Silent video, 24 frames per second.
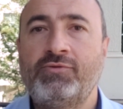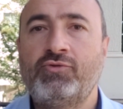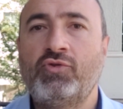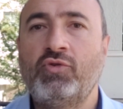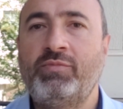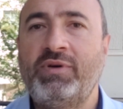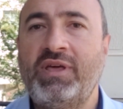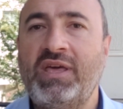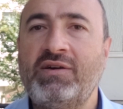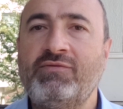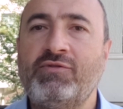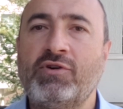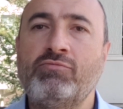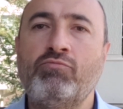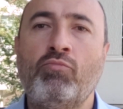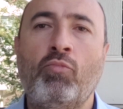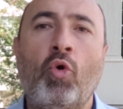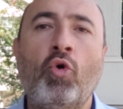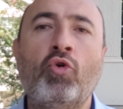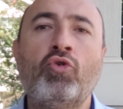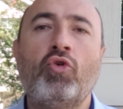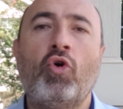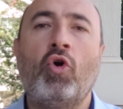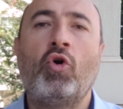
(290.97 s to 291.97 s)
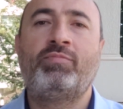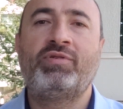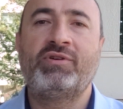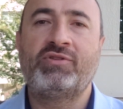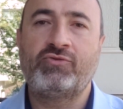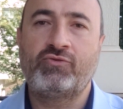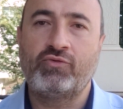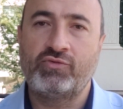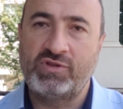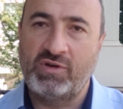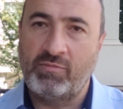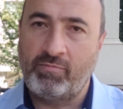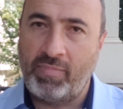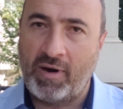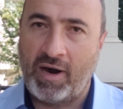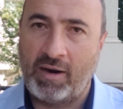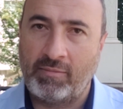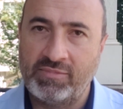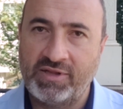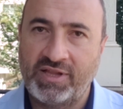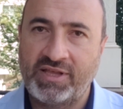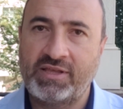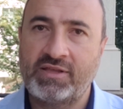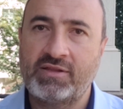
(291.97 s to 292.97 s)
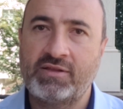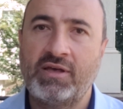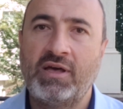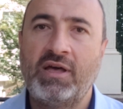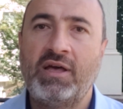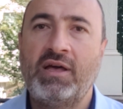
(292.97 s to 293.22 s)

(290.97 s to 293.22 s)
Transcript: To be even more open to the public,